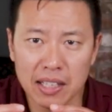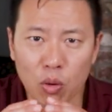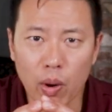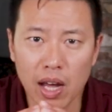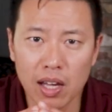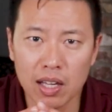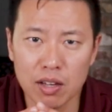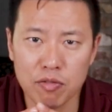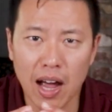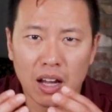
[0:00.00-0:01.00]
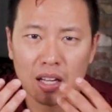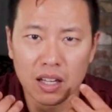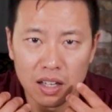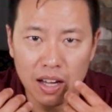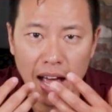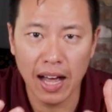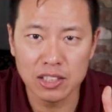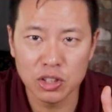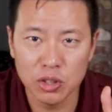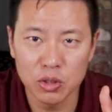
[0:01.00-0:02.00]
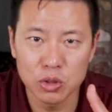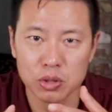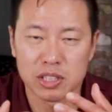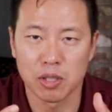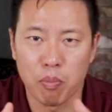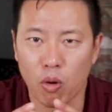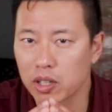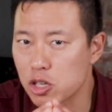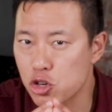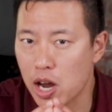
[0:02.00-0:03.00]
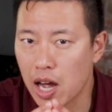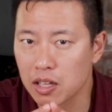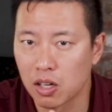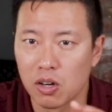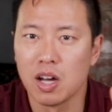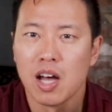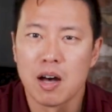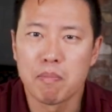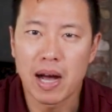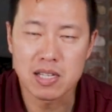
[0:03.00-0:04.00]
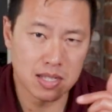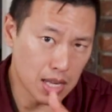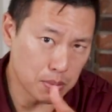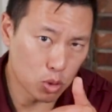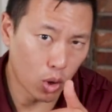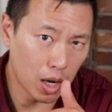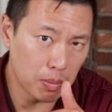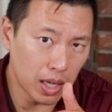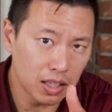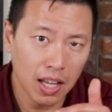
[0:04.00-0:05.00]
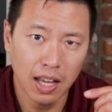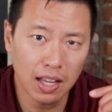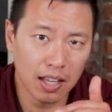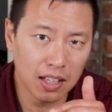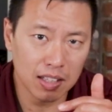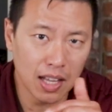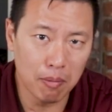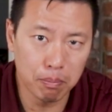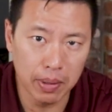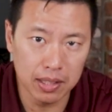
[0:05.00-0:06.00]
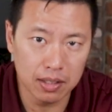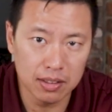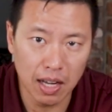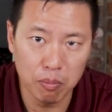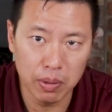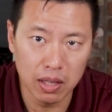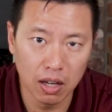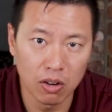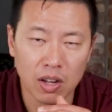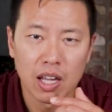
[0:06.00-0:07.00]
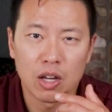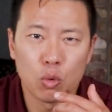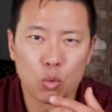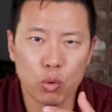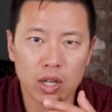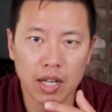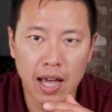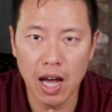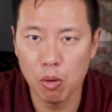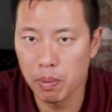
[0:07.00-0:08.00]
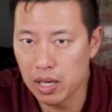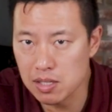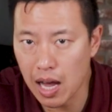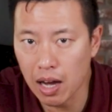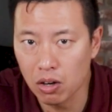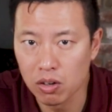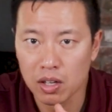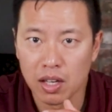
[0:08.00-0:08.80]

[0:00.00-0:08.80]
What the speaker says: the way, if I could ask you to support the channel by subscribing and hitting that button down below, it would really help us out.